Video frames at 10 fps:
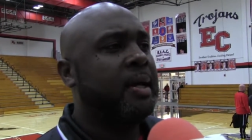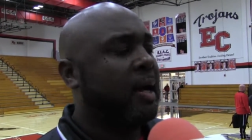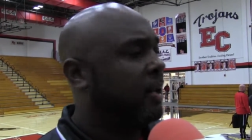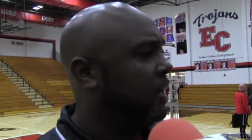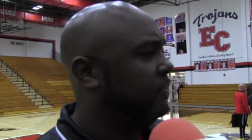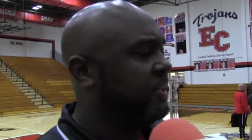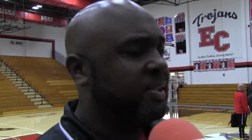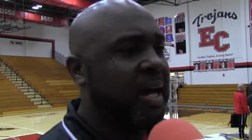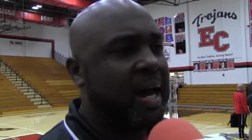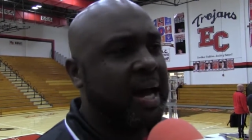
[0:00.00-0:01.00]
I love
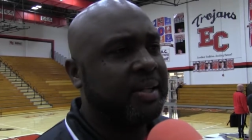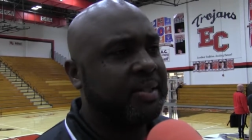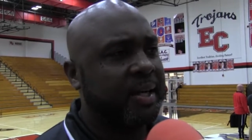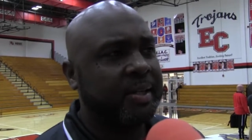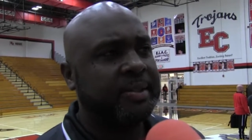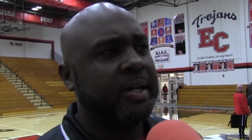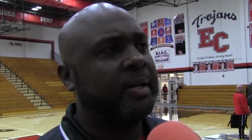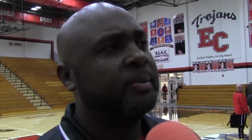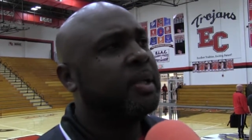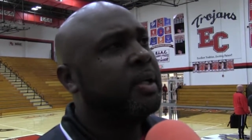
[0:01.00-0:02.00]
these guys, and
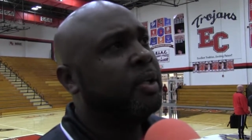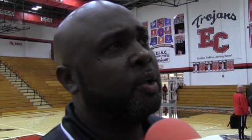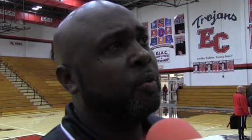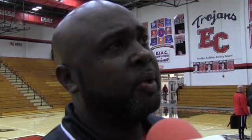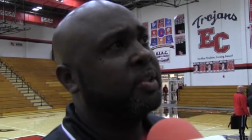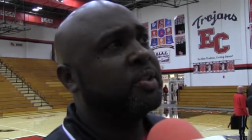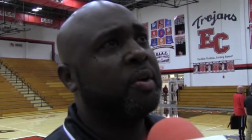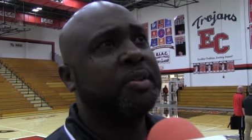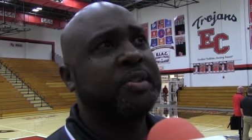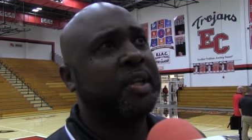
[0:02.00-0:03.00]
you know we're just
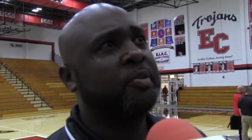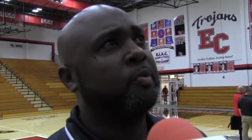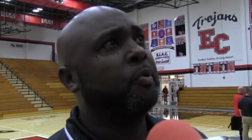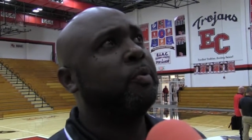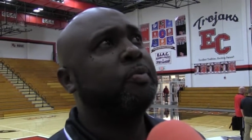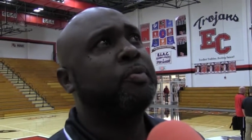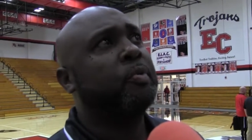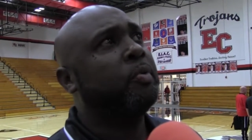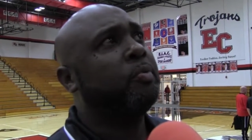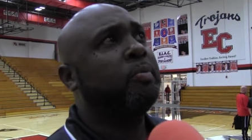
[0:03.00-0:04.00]
going to stick through
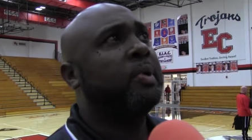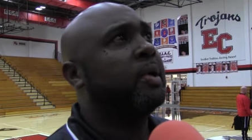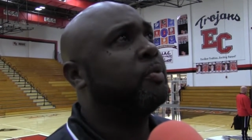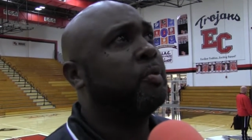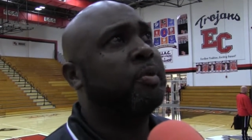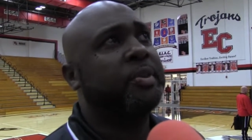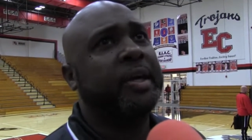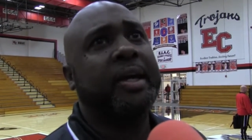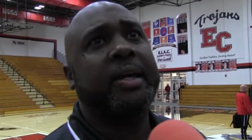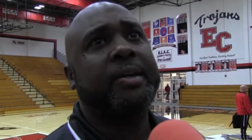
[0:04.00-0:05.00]
through through the
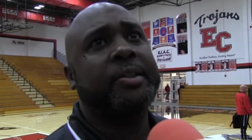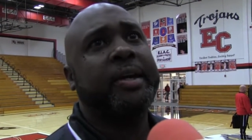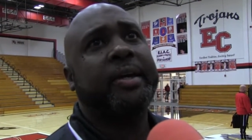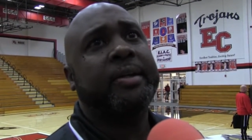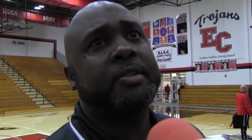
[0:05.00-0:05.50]
thick and the thin.